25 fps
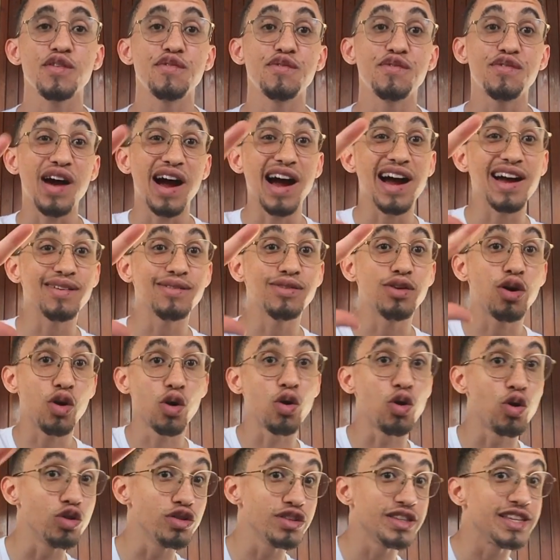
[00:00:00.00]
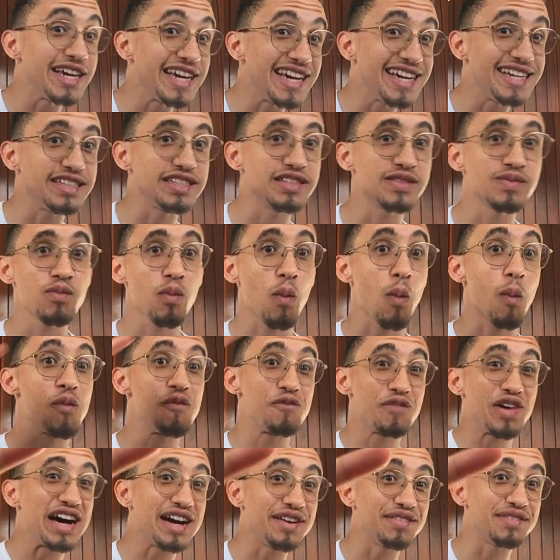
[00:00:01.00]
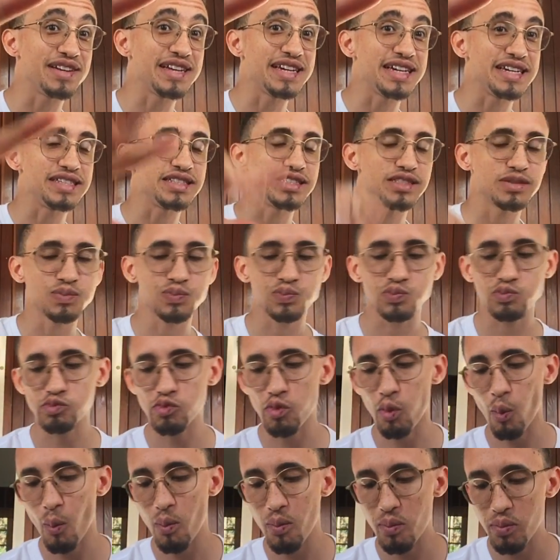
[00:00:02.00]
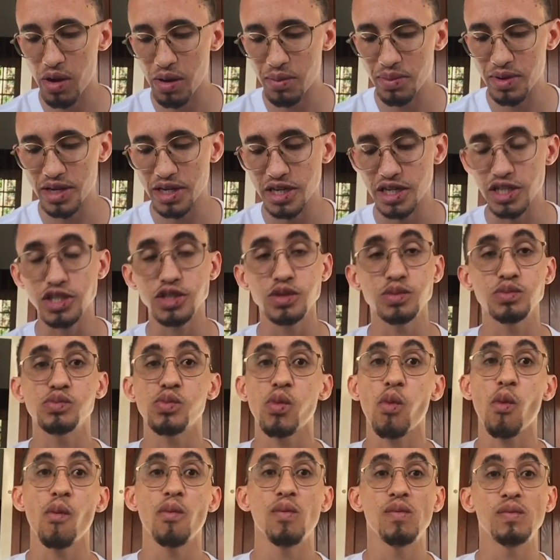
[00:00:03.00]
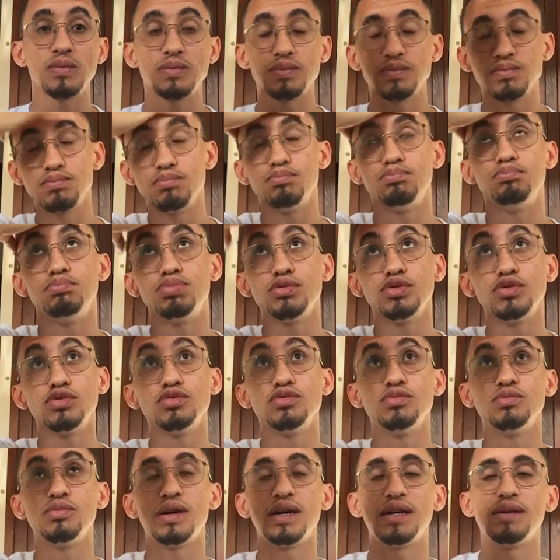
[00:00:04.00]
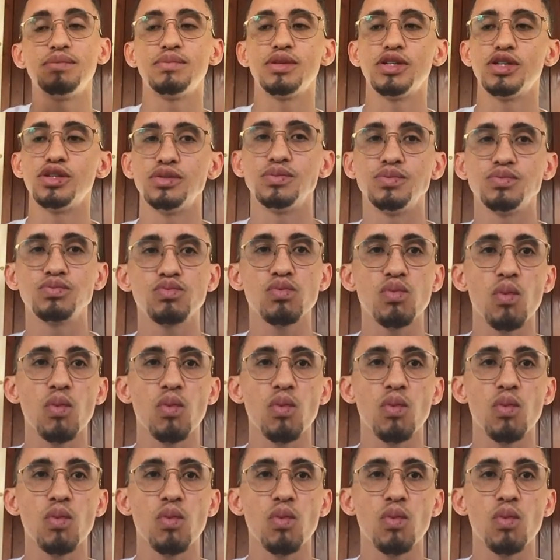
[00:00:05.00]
5 whole days, 5 days, Barbados, boom, mind blown.